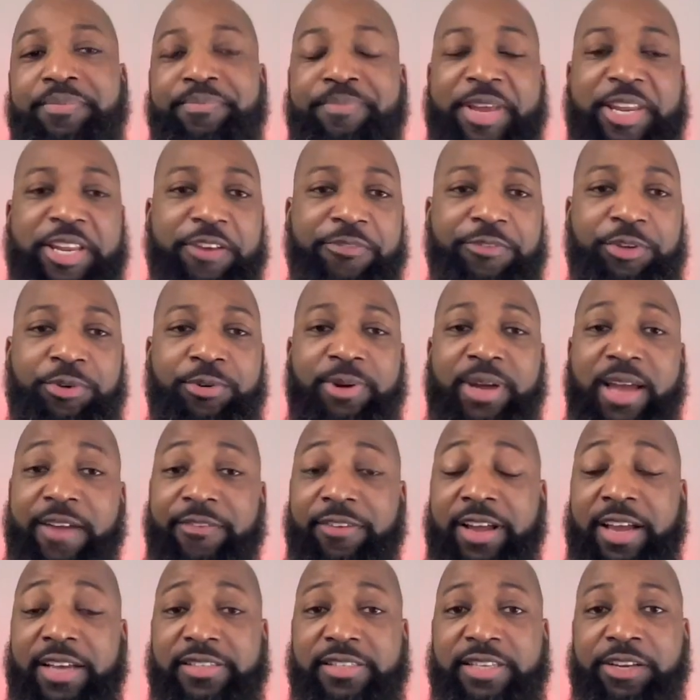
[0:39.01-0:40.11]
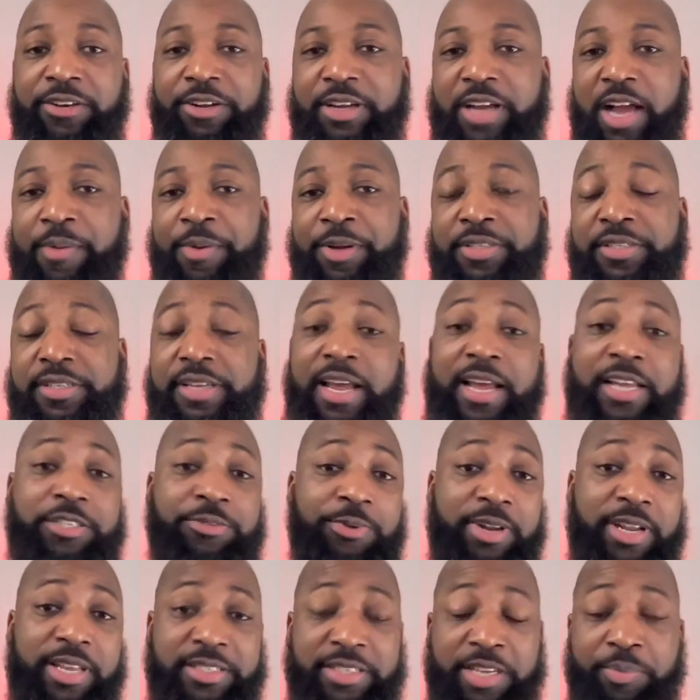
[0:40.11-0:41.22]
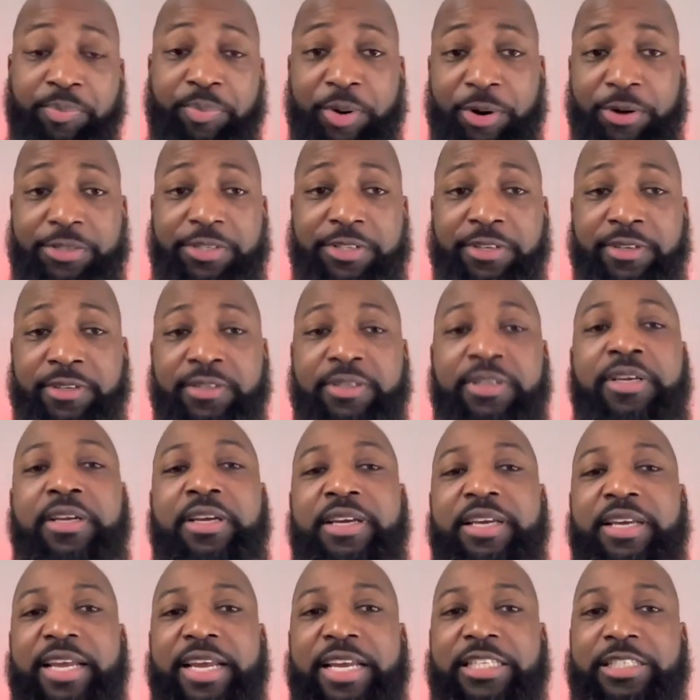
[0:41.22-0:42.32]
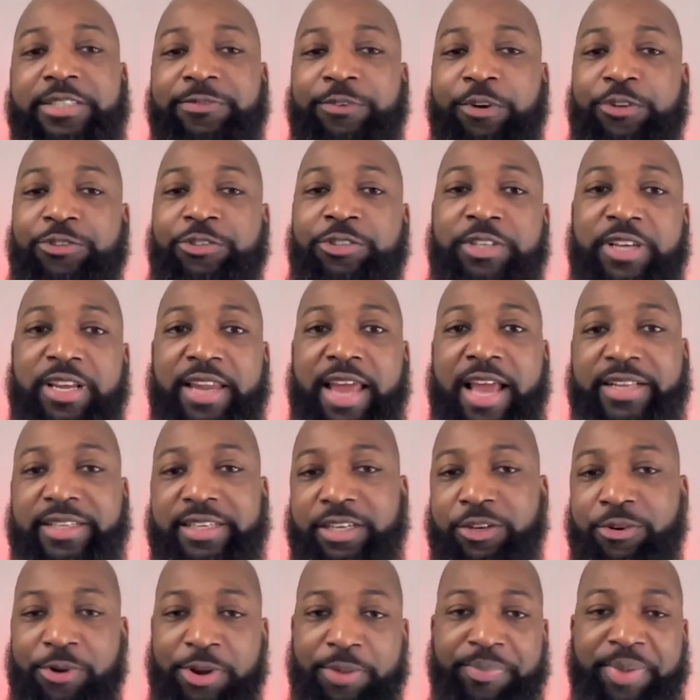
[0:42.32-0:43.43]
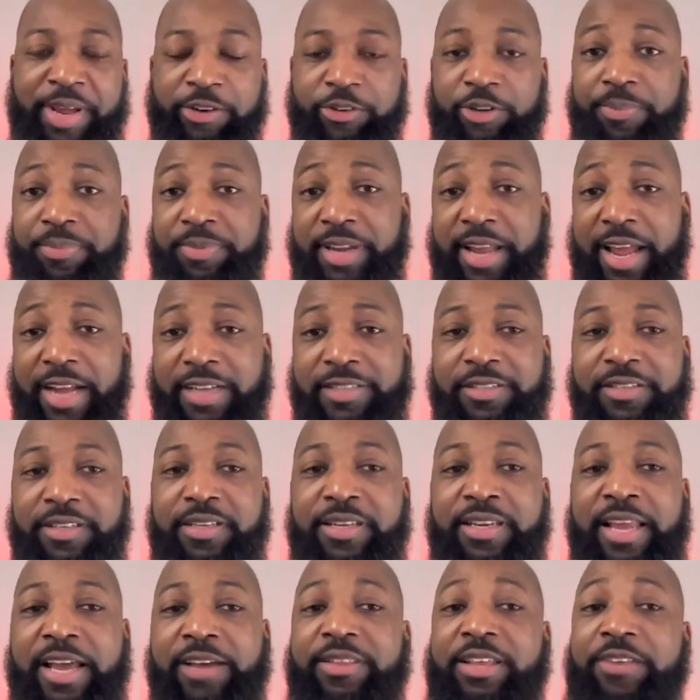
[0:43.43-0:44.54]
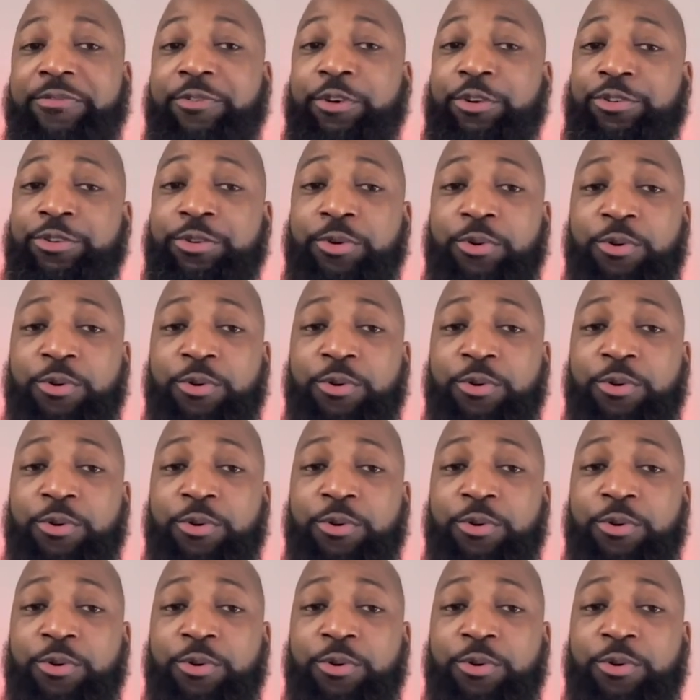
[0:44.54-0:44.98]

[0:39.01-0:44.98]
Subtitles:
Many of you have asked in the comments as well as in person, is Virgin Galactic going bankrupt next, now that Virgin